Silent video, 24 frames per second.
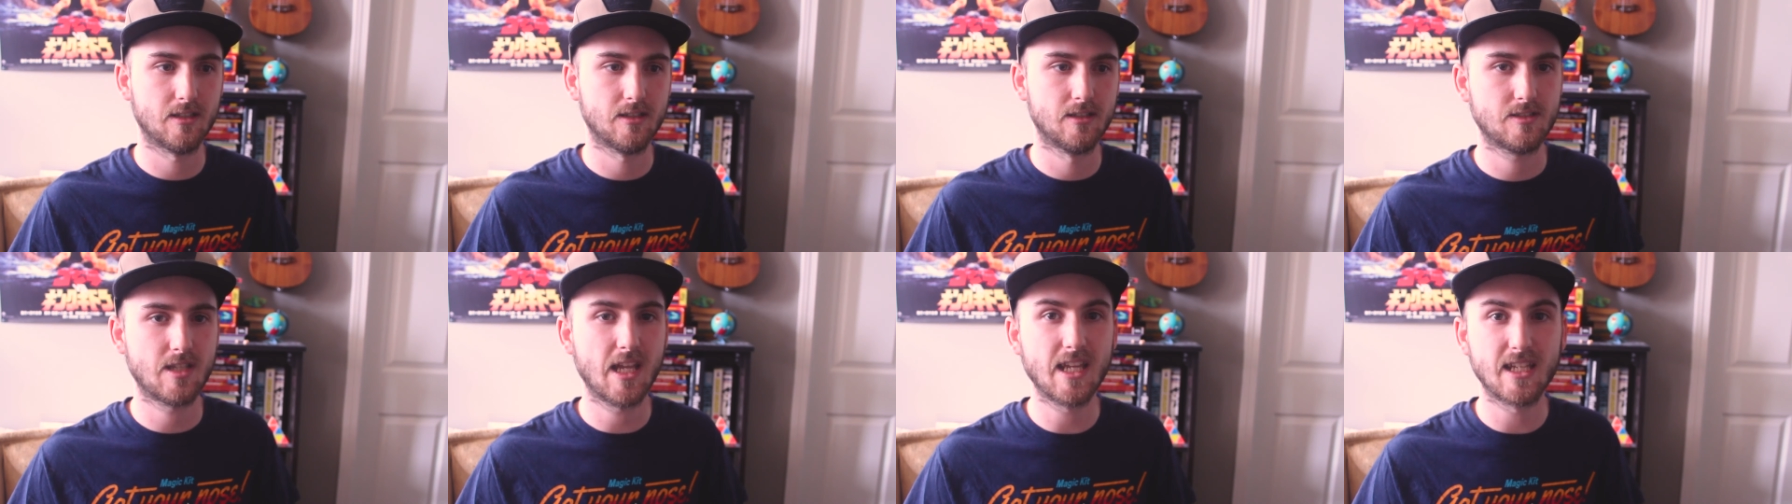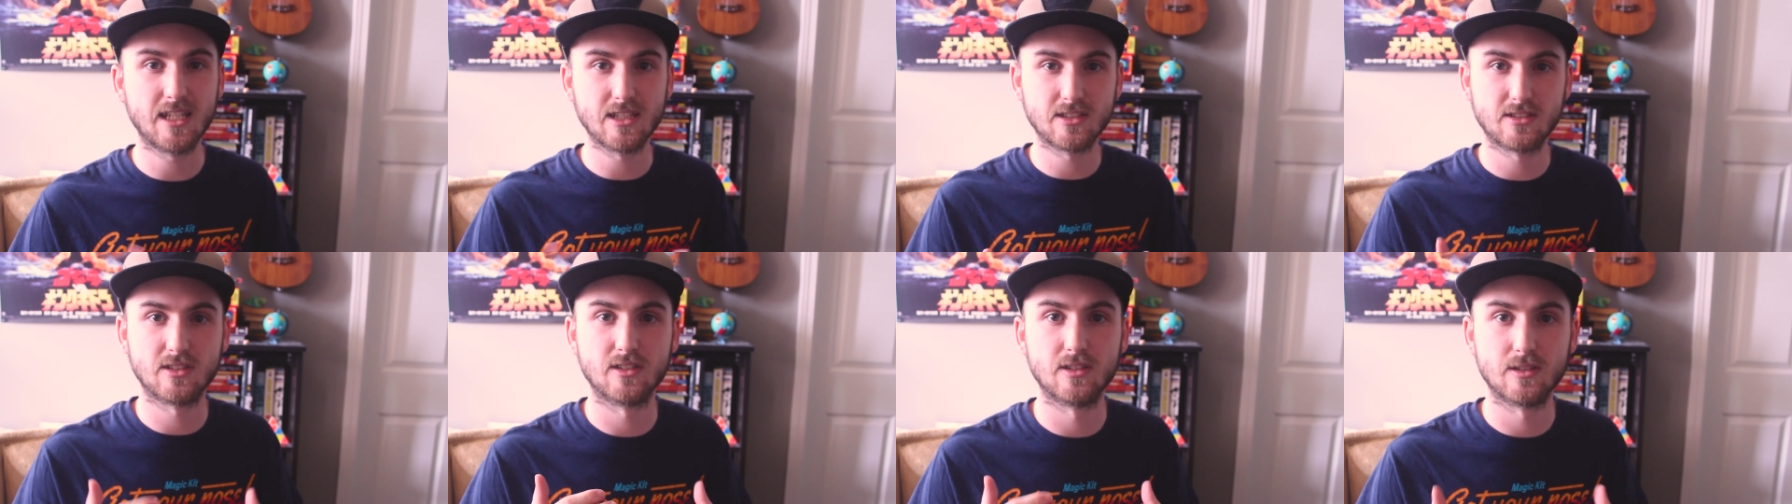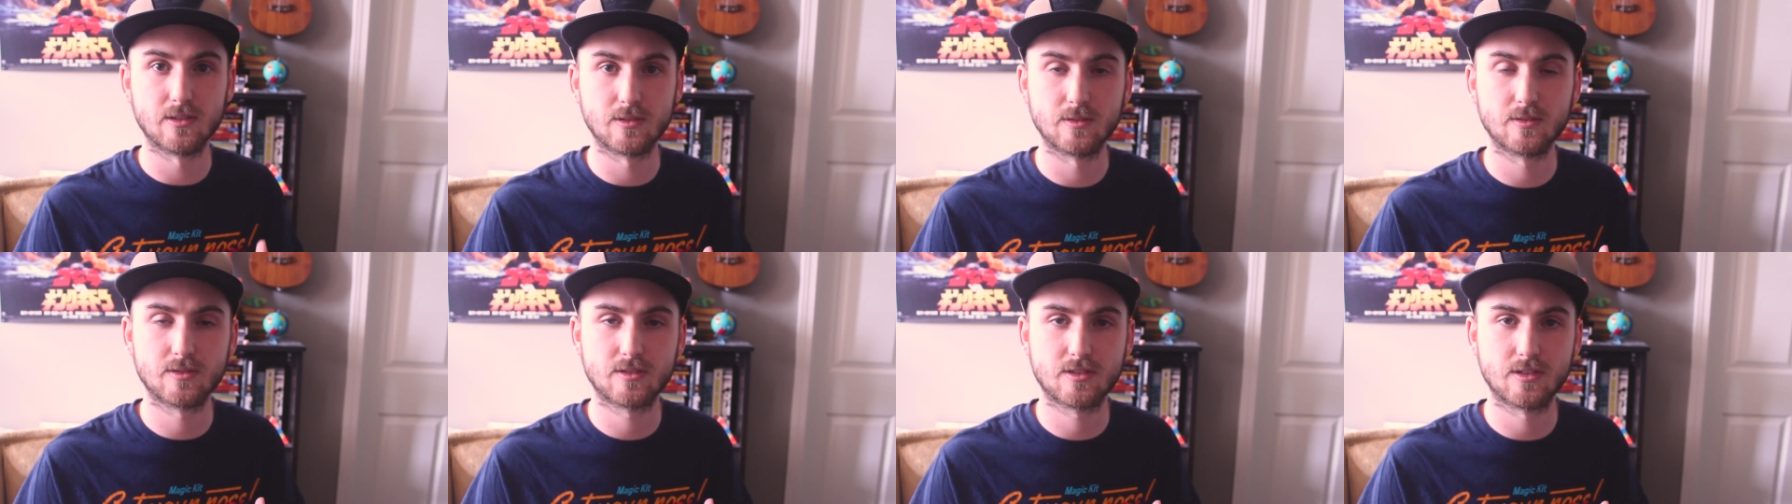take it
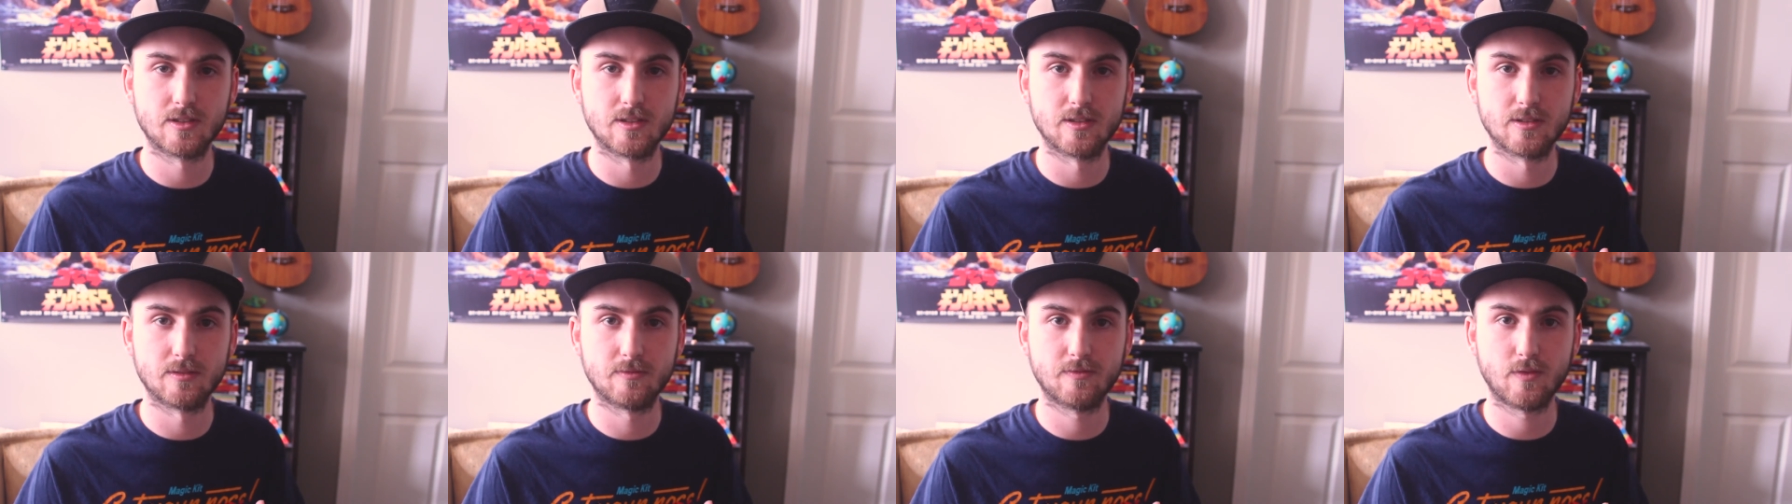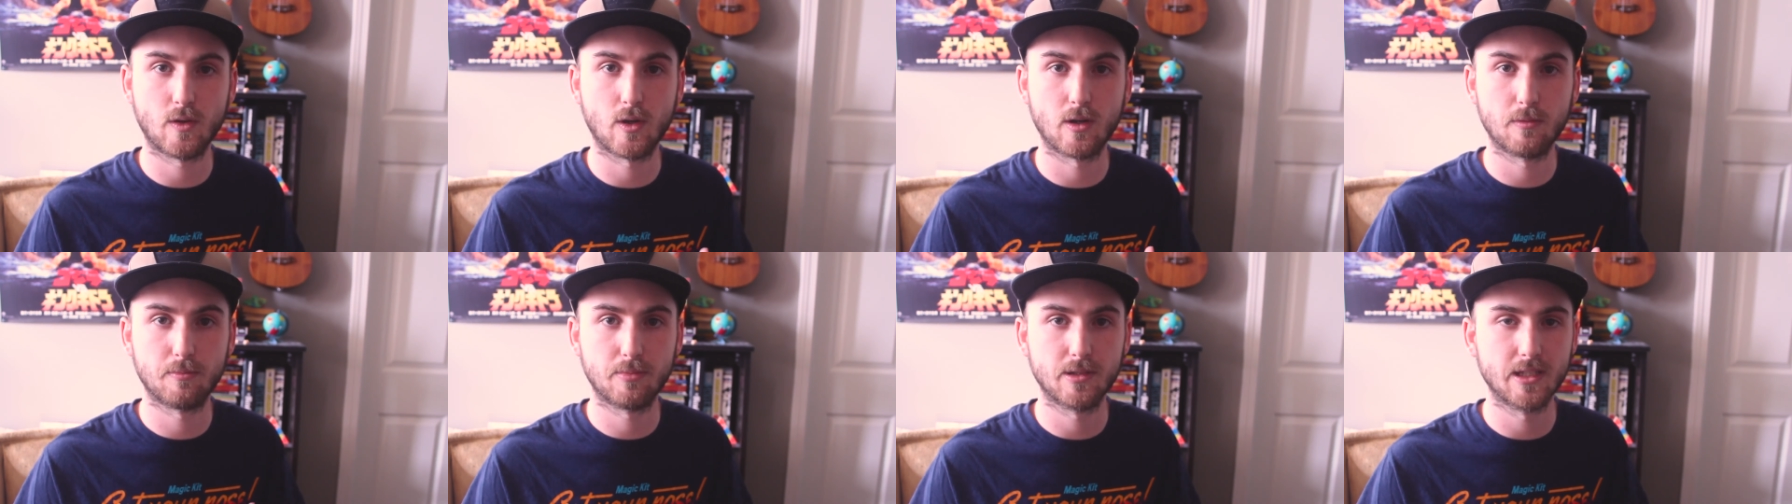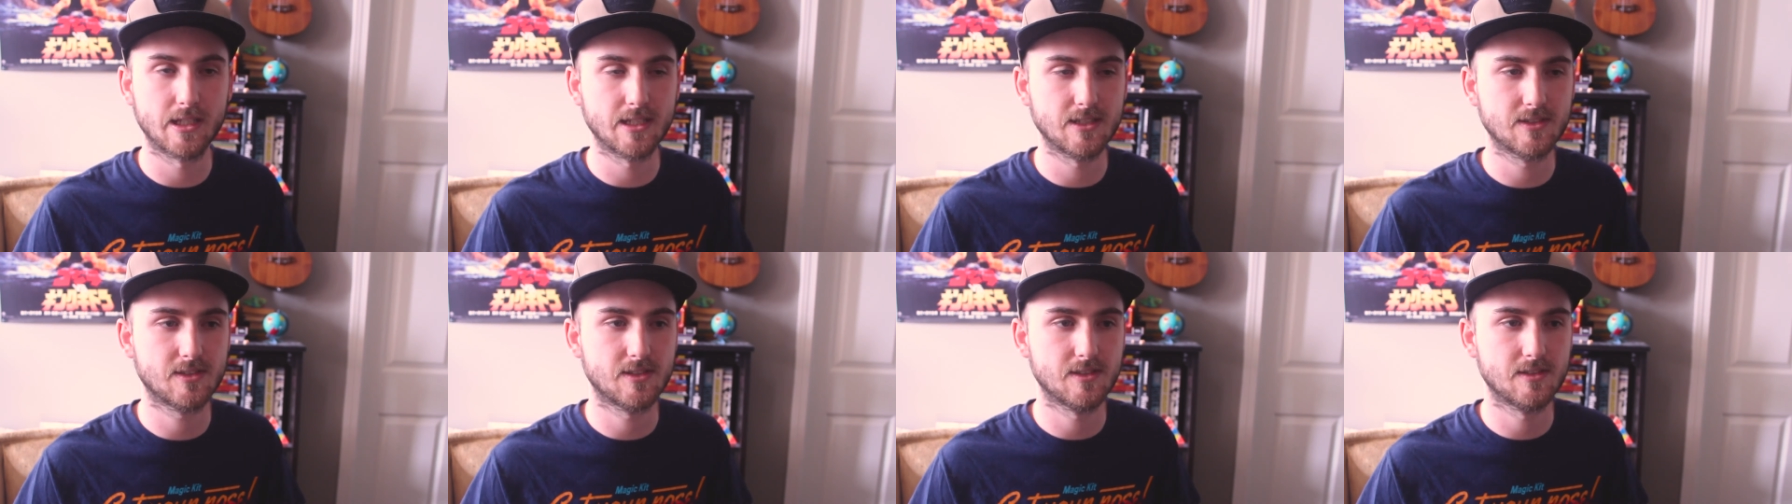to far
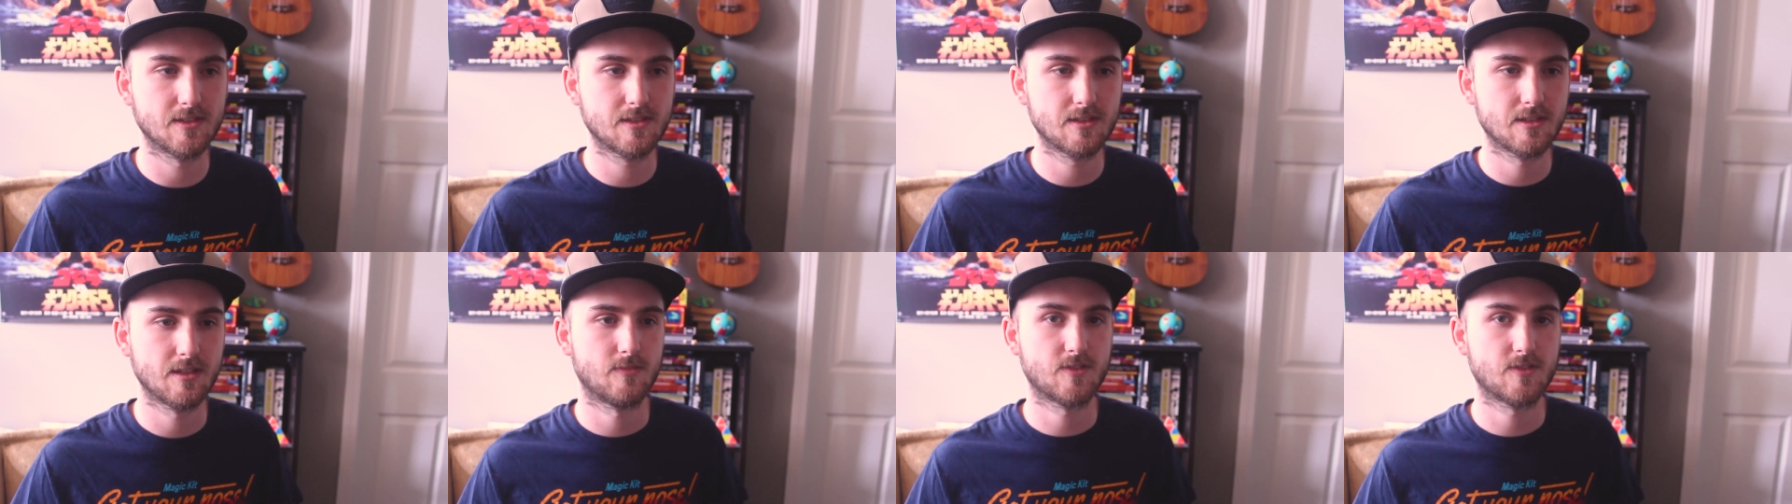places.